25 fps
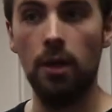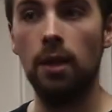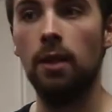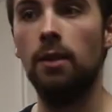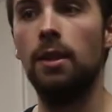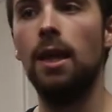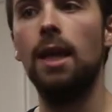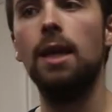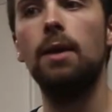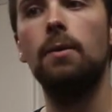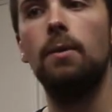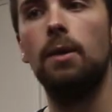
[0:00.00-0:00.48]

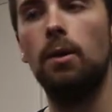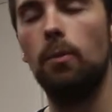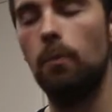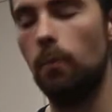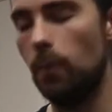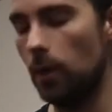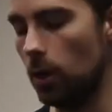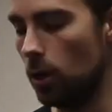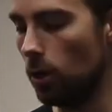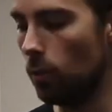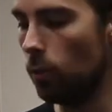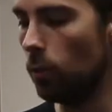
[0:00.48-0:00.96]
they
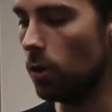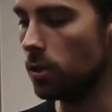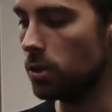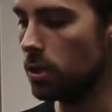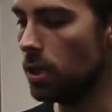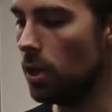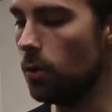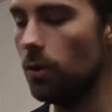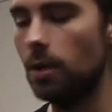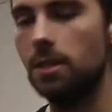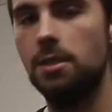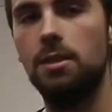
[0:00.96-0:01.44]
become what's
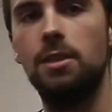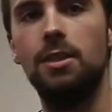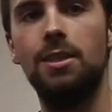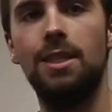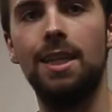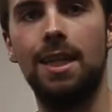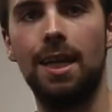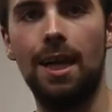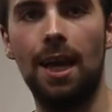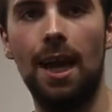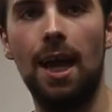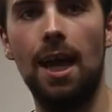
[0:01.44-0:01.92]
known as the
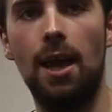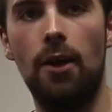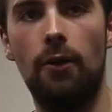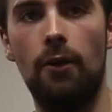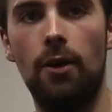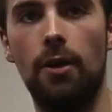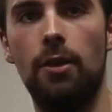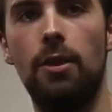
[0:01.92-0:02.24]
declarer.